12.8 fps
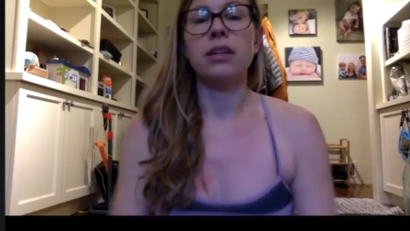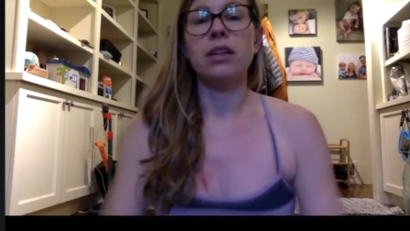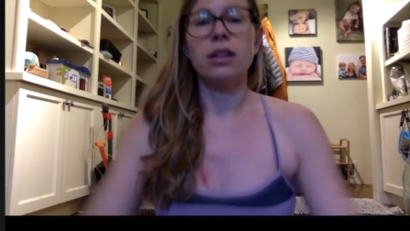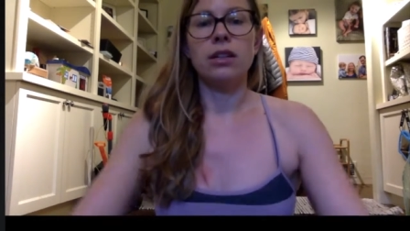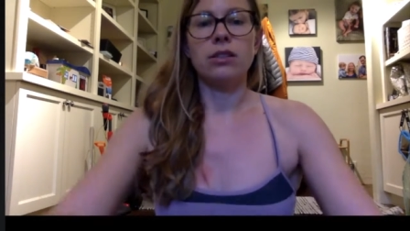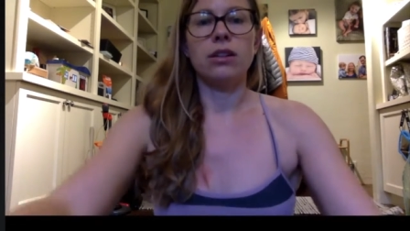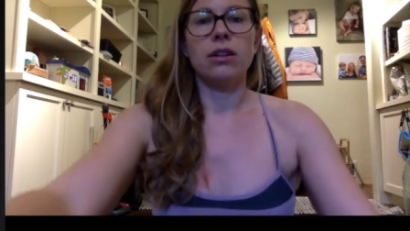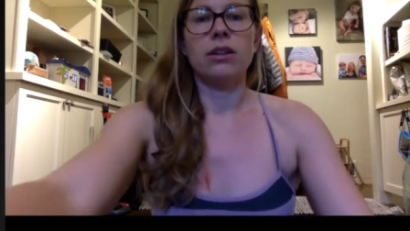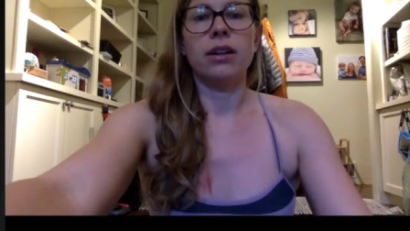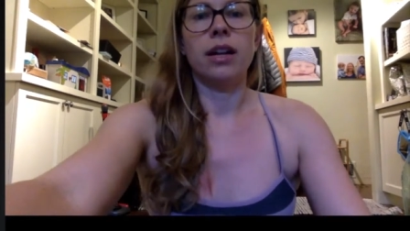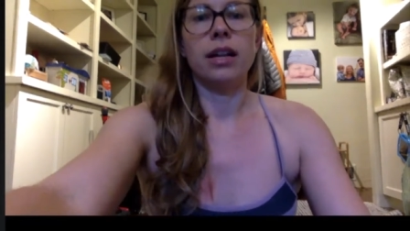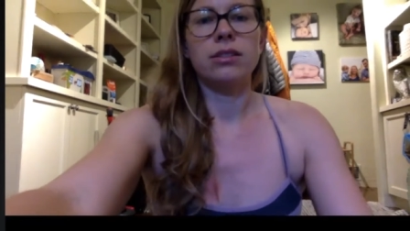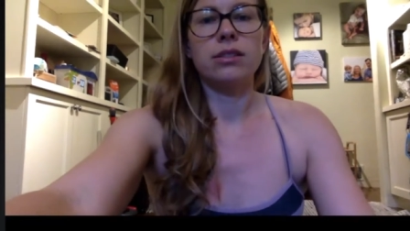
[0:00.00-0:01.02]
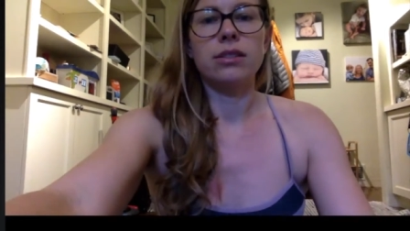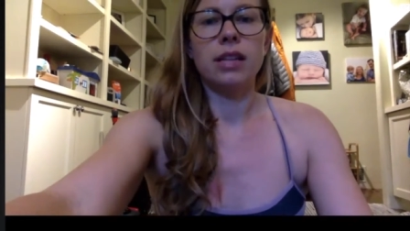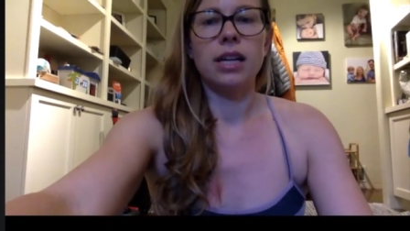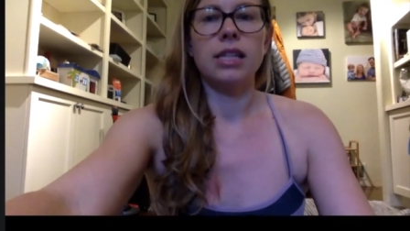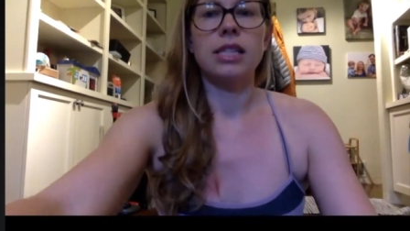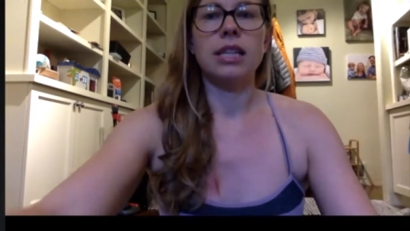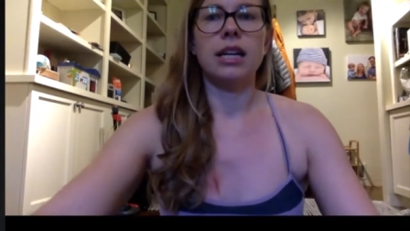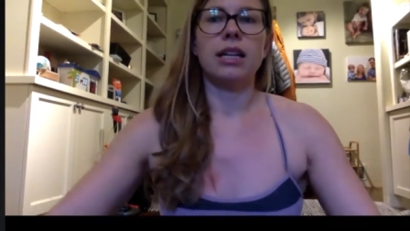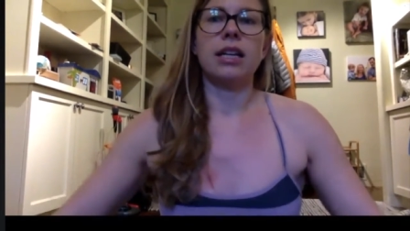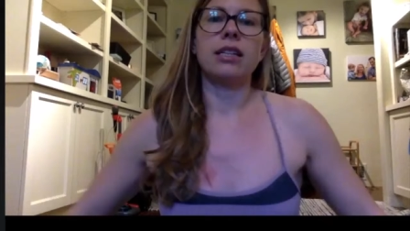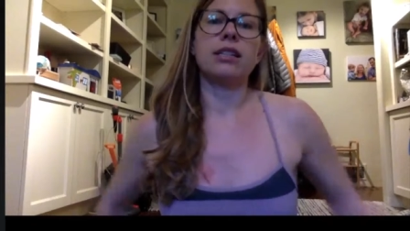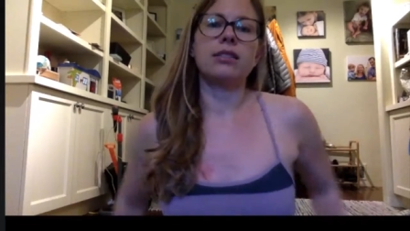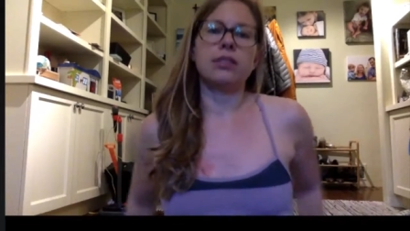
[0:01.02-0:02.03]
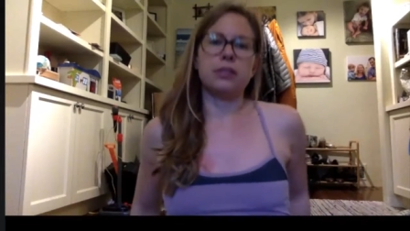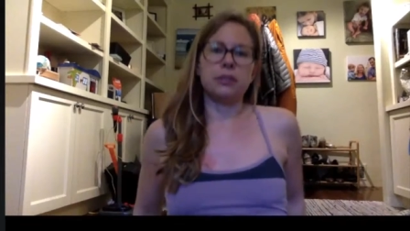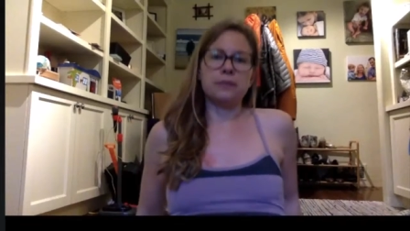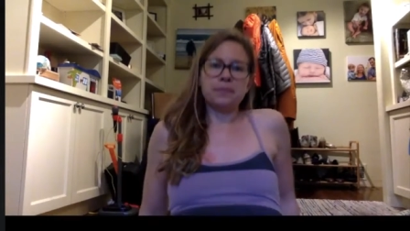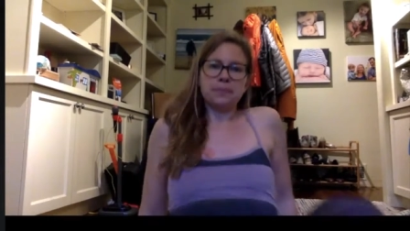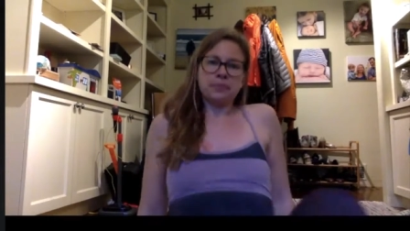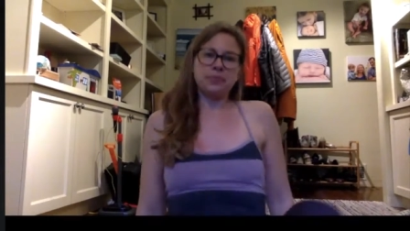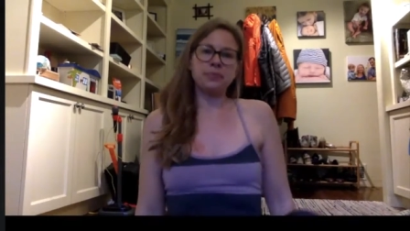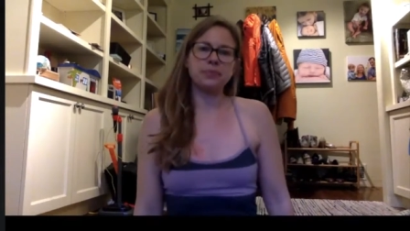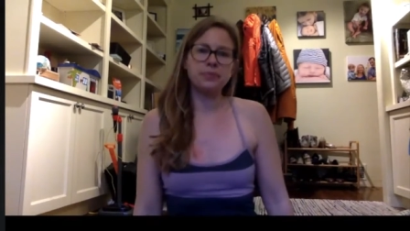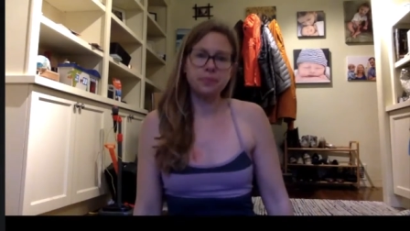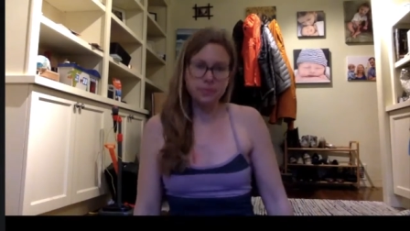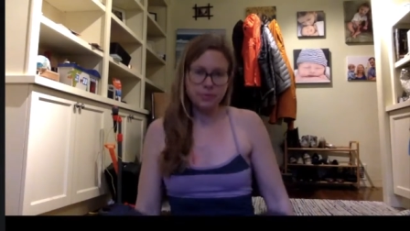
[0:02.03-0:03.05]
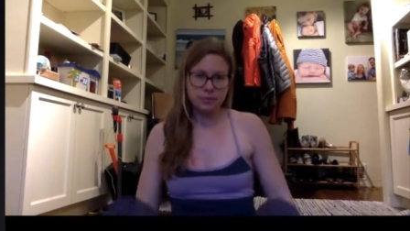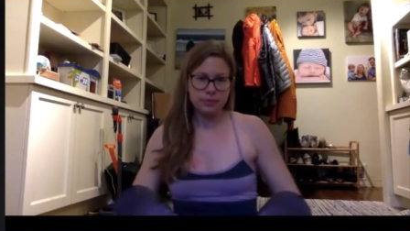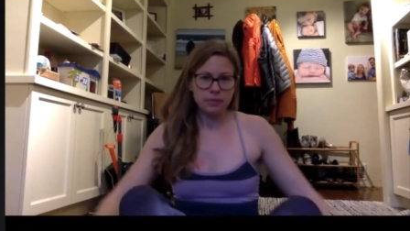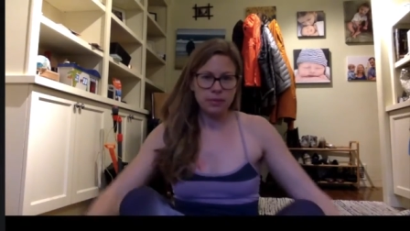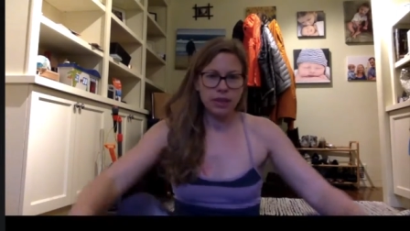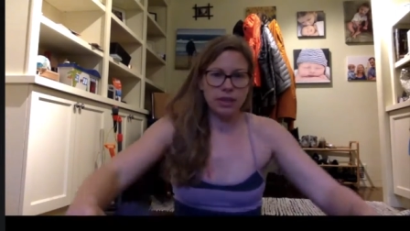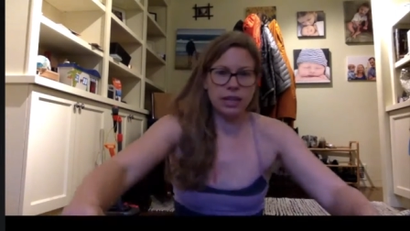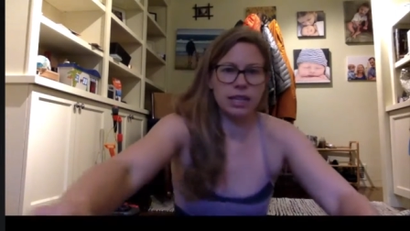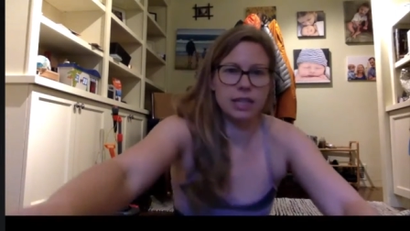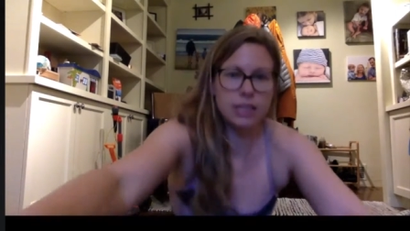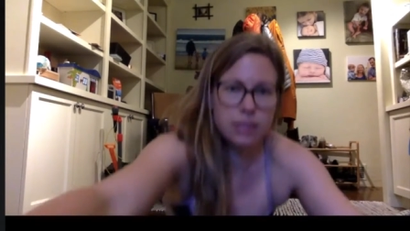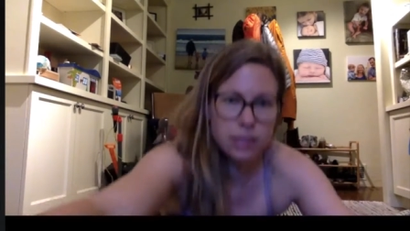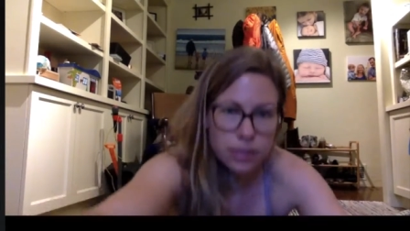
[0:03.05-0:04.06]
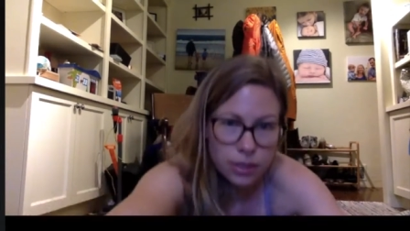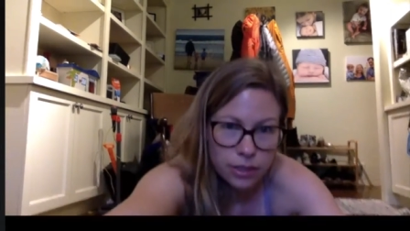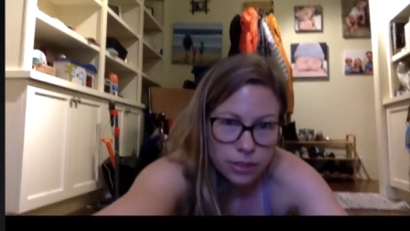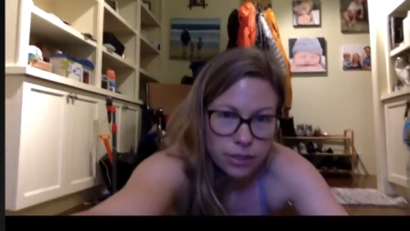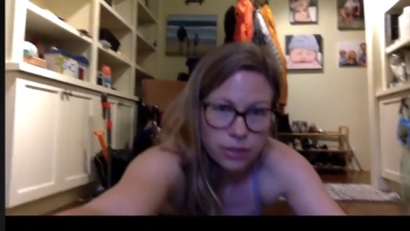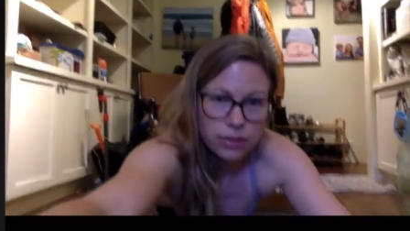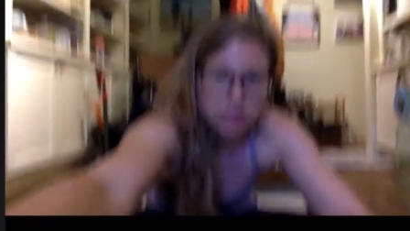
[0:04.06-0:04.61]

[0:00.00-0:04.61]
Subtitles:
So an exercise that I like to do is to